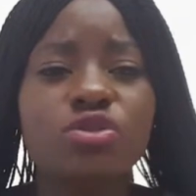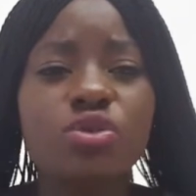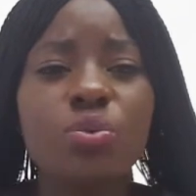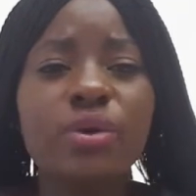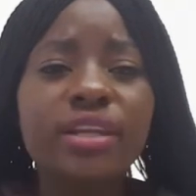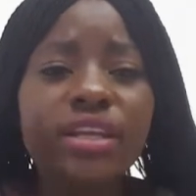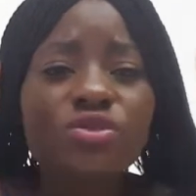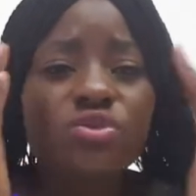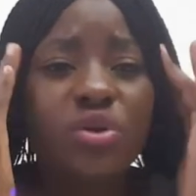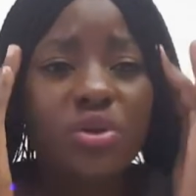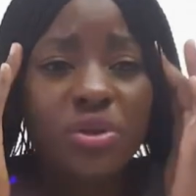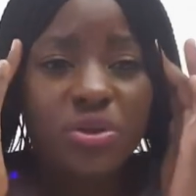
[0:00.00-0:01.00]
So we need
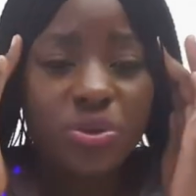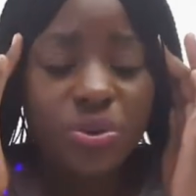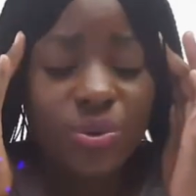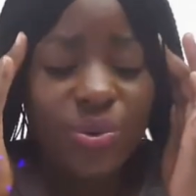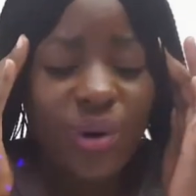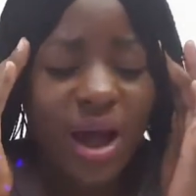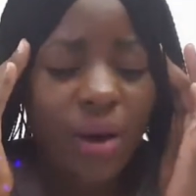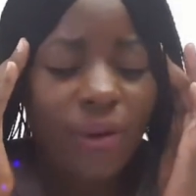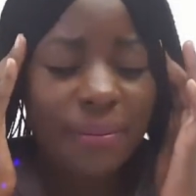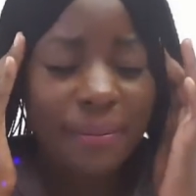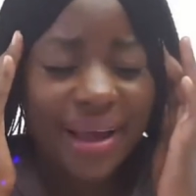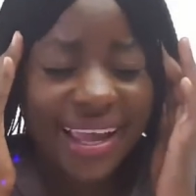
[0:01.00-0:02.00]
to renew
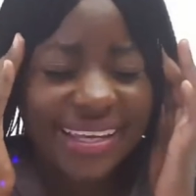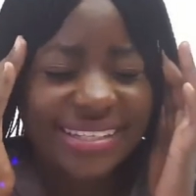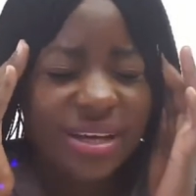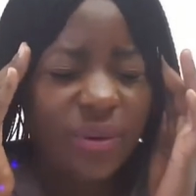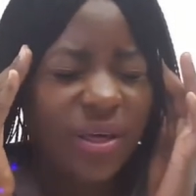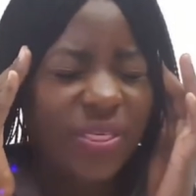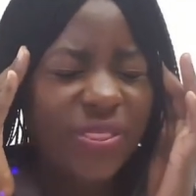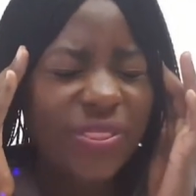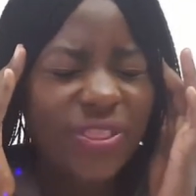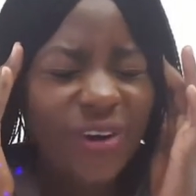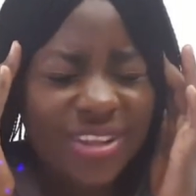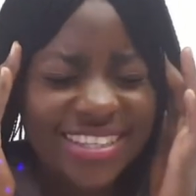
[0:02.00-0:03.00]
our mind, our
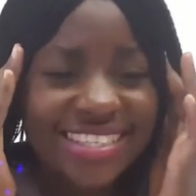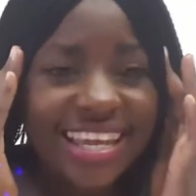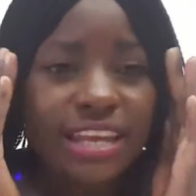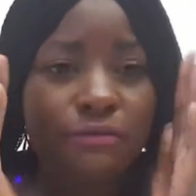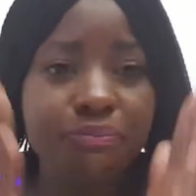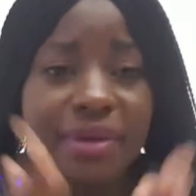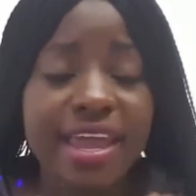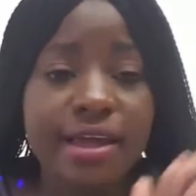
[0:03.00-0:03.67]
thoughts, and